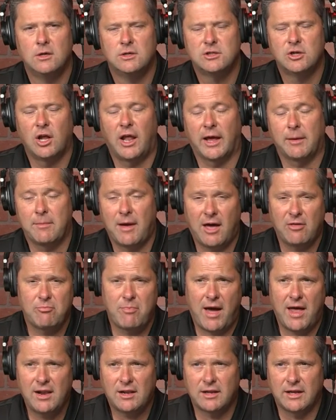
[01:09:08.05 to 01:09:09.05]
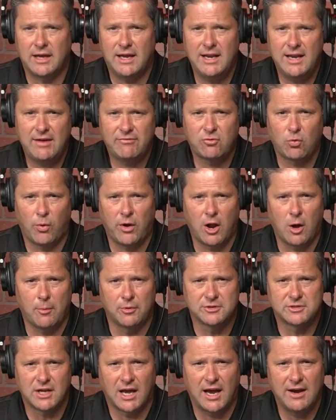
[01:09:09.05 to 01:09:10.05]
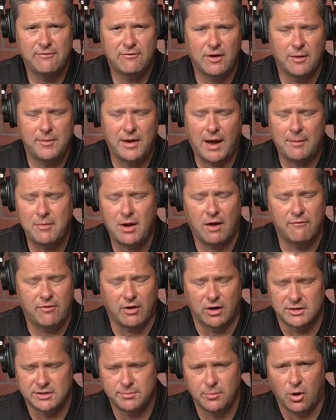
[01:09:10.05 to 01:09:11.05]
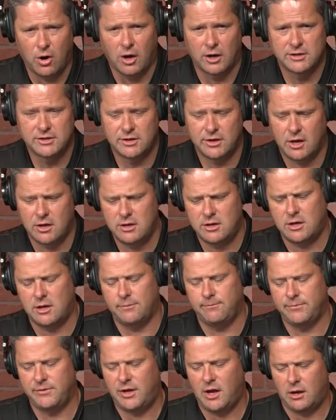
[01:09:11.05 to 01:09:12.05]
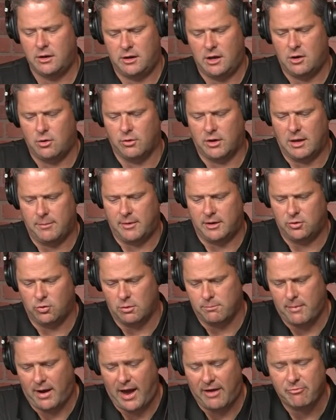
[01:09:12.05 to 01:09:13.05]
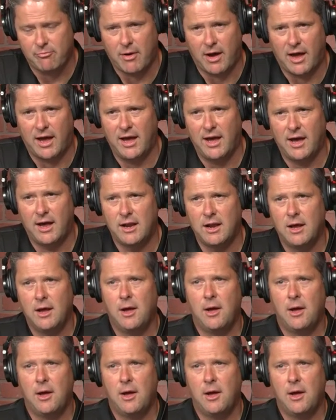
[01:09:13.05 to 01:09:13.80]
So like mathematically, he'd have to win almost every. I mean, I'm not very smart, so y- y'all, y'all don't get me doing math in my head.